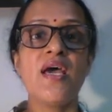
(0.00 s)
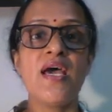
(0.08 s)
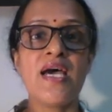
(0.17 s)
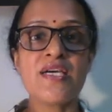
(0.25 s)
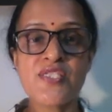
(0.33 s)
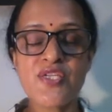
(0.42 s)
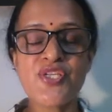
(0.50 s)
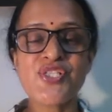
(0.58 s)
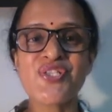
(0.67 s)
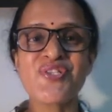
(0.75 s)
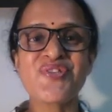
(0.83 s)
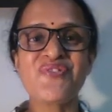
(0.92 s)
As a
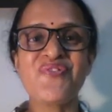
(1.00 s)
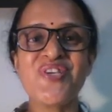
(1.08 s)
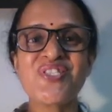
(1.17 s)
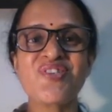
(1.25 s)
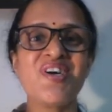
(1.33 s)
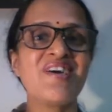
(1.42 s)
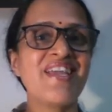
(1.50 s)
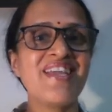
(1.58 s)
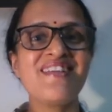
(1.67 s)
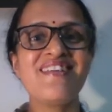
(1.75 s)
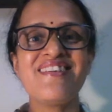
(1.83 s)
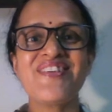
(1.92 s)
result of which,
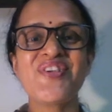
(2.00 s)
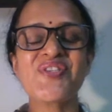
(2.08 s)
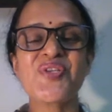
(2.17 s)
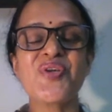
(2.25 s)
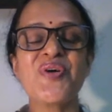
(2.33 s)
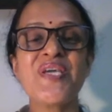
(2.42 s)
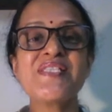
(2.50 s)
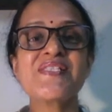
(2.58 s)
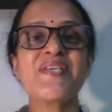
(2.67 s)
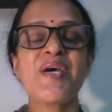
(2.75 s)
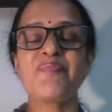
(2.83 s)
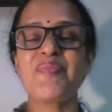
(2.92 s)
again Henry's law
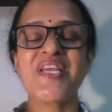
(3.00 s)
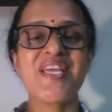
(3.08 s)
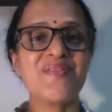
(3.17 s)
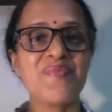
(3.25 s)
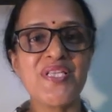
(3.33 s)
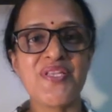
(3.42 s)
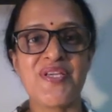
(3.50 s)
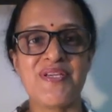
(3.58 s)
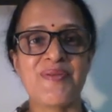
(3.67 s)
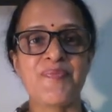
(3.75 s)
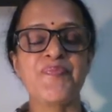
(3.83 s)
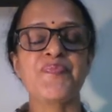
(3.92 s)
is applicable there.